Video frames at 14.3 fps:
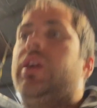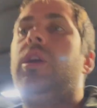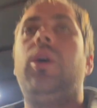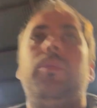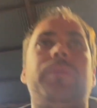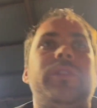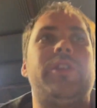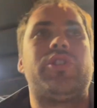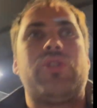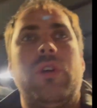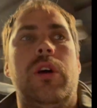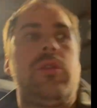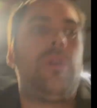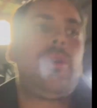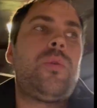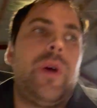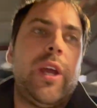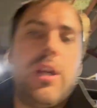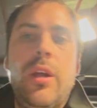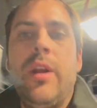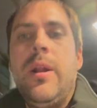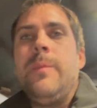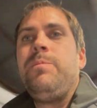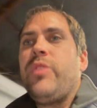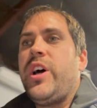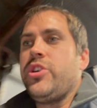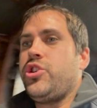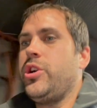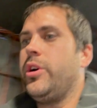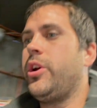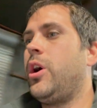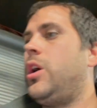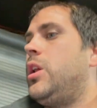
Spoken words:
open the trunk real quick. I'll show y'all